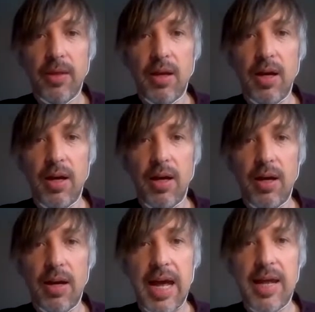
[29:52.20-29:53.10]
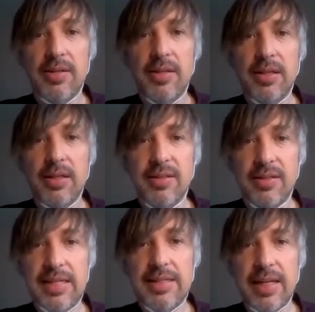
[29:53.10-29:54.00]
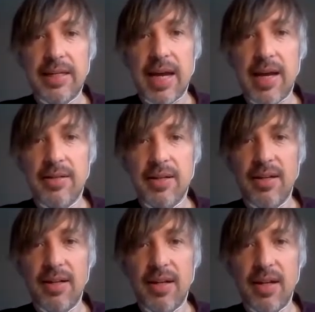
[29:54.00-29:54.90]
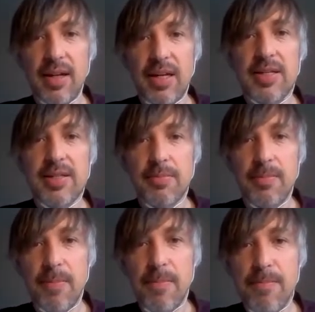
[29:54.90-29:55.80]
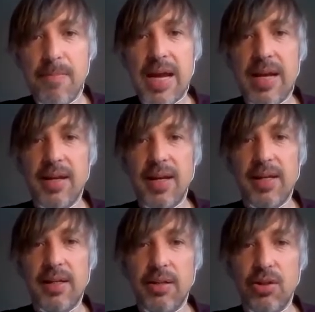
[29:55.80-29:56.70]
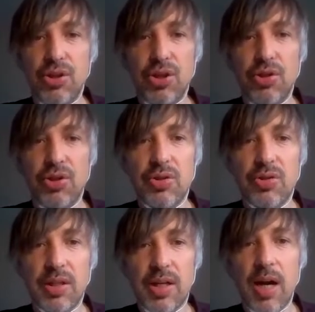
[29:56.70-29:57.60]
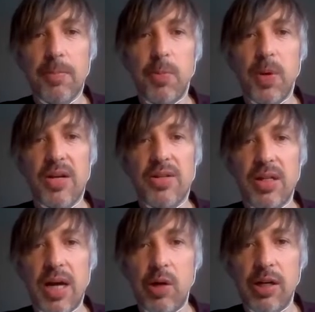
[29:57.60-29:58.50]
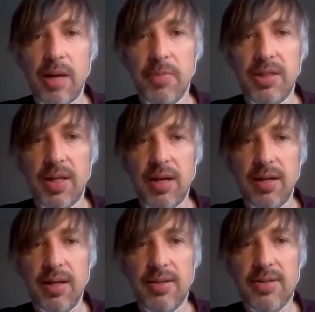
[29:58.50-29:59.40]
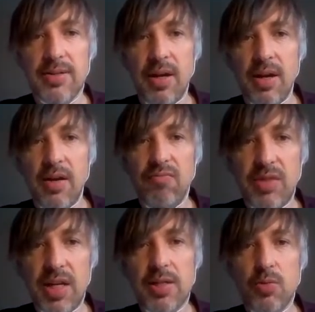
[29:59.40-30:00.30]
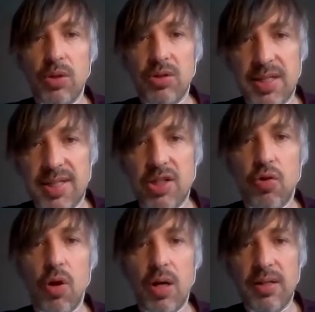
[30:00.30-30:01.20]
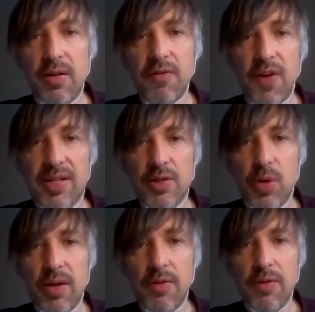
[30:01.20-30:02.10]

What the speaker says: And this again is mainly due to the carbon price and our climate targets. This will destroy the first wave